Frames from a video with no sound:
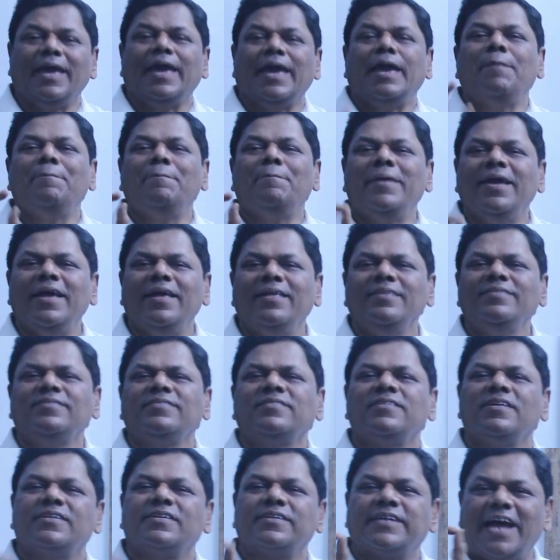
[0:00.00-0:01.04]
M
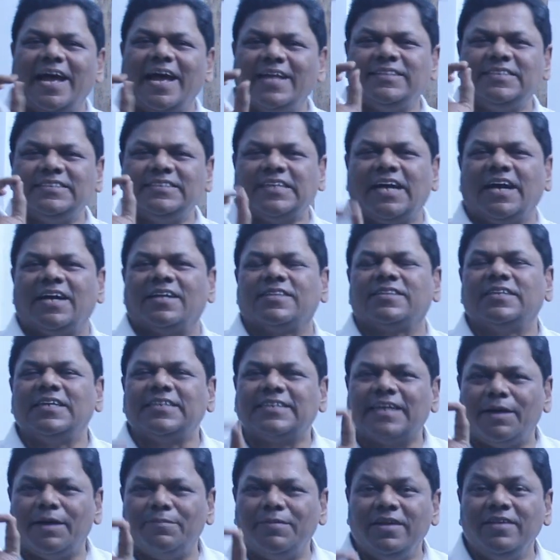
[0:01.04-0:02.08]
means tan theta.
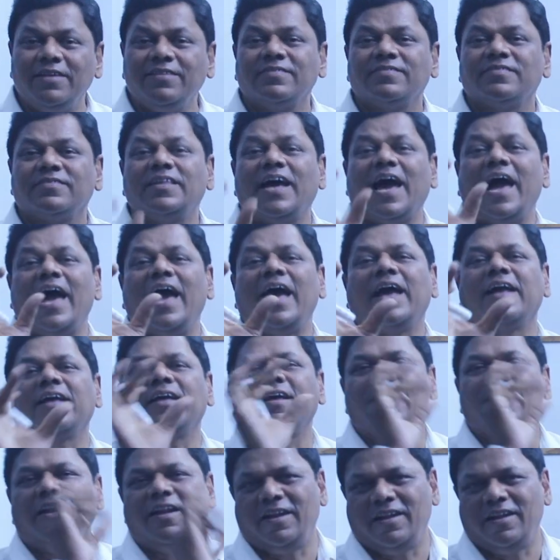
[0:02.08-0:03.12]
Theta means the
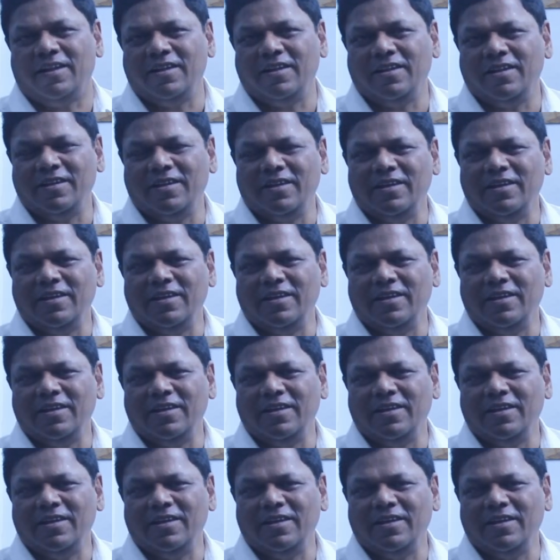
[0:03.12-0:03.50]
angle.